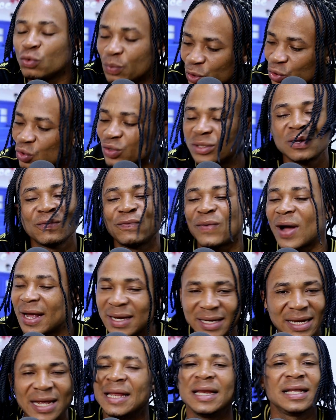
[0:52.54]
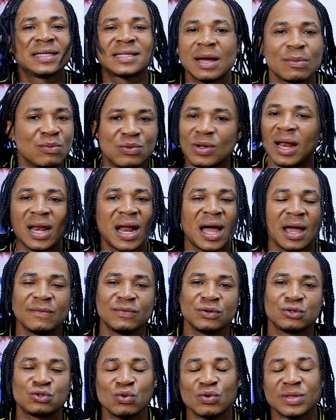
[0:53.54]
to be notified anytime we are
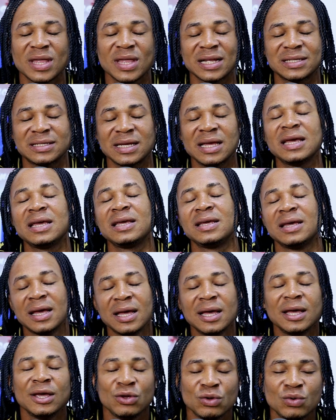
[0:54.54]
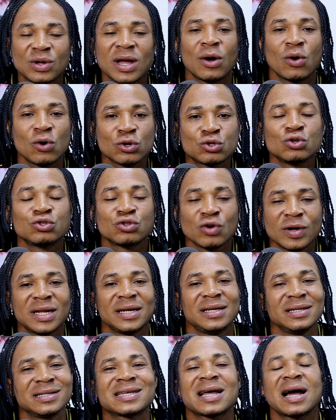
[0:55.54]
live so that you can also join
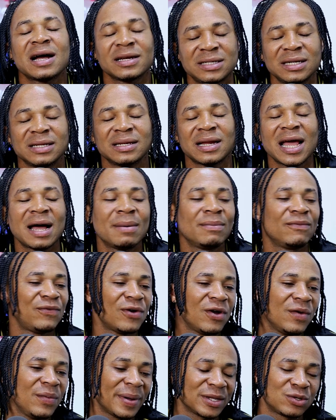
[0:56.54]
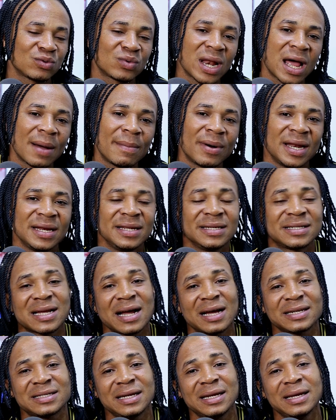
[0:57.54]
the discussion. I'm very particular about the
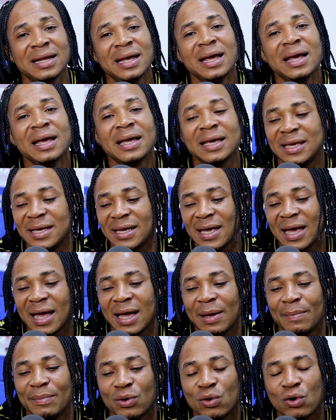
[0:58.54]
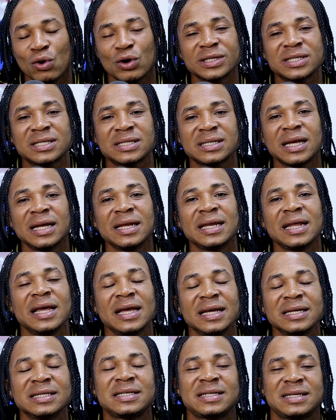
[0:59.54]
discussion here because it
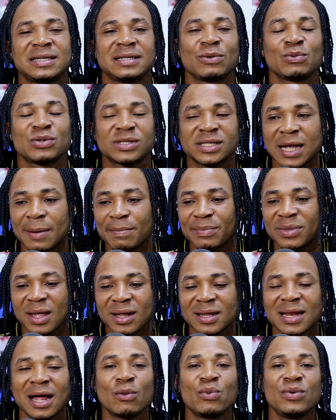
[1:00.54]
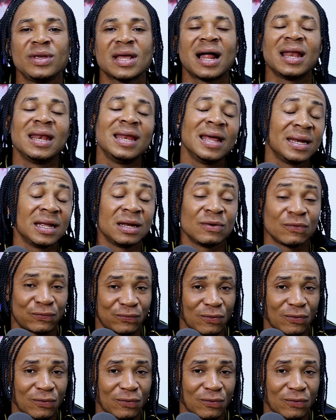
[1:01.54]
is something that we are learning